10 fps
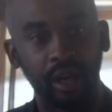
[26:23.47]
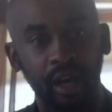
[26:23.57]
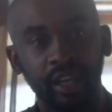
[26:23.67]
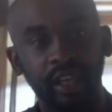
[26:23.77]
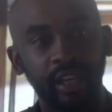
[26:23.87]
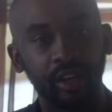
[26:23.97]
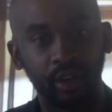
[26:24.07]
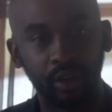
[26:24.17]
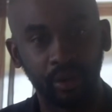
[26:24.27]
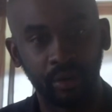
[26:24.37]
a
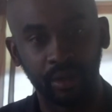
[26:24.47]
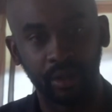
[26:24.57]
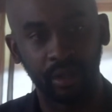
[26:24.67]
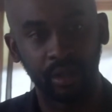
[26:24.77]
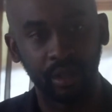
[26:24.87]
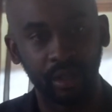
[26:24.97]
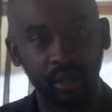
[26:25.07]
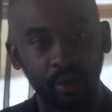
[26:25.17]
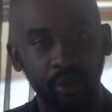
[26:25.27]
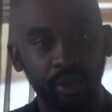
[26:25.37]
keyhole
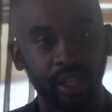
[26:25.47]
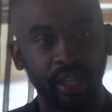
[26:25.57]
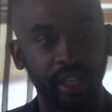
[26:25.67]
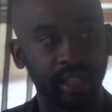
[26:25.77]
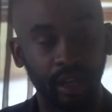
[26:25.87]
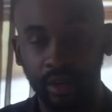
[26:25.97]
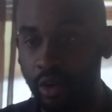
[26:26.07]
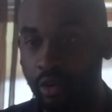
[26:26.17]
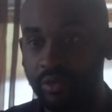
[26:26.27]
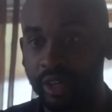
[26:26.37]
when you can kick down the
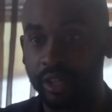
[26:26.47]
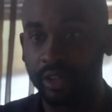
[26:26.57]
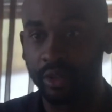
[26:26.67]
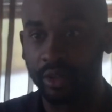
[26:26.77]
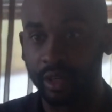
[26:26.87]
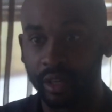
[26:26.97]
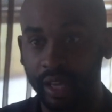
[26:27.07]
whole fucking door.